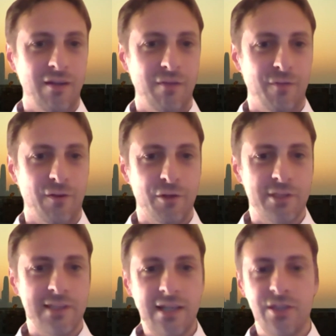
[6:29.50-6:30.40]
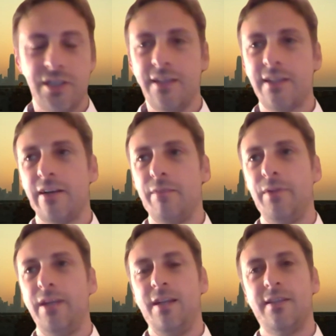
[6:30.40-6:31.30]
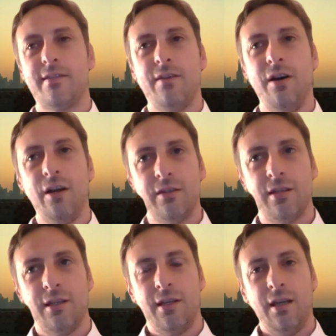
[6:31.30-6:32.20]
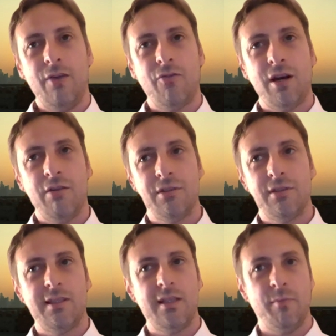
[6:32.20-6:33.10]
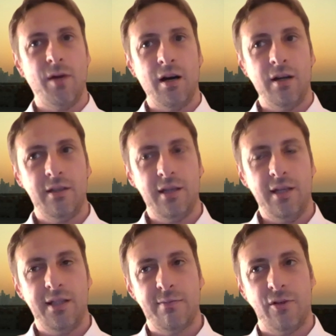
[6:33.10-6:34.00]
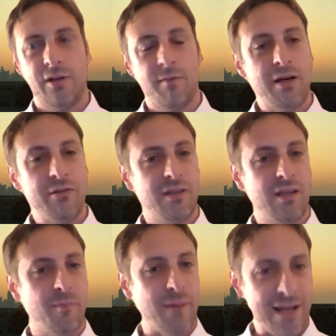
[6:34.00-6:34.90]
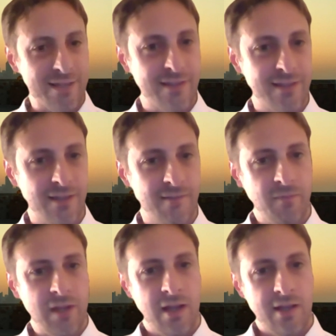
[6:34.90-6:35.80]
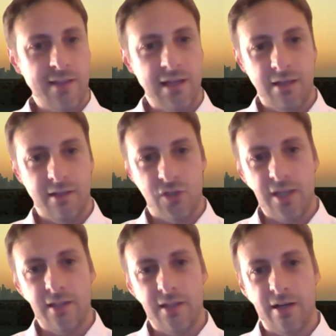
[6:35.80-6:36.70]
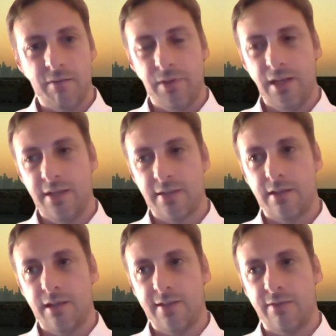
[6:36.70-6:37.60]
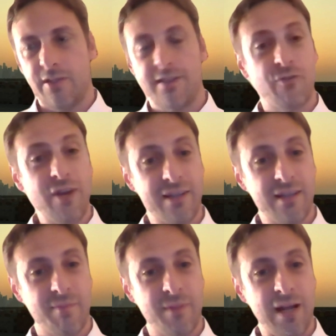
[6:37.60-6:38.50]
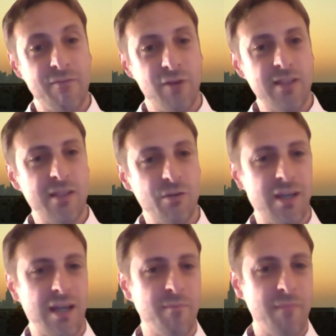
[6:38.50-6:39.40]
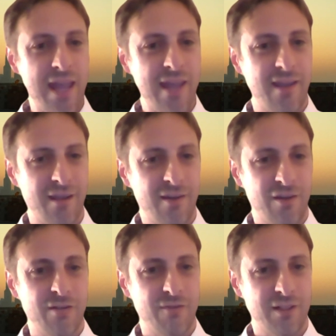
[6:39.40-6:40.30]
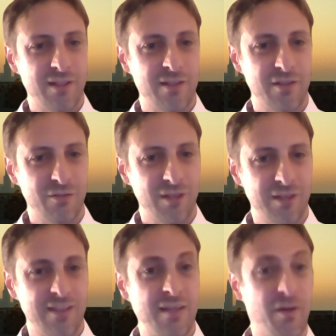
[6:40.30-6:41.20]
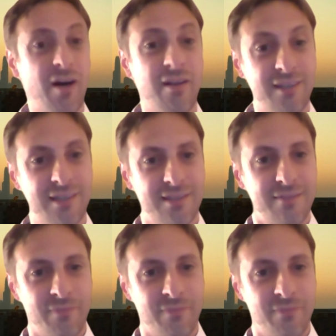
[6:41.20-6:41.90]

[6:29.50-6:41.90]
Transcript: For cell and gene therapy, it's not around the demand, it's more about the capacity. Cell and gene therapy is restricted by what you can make, not what the demand is.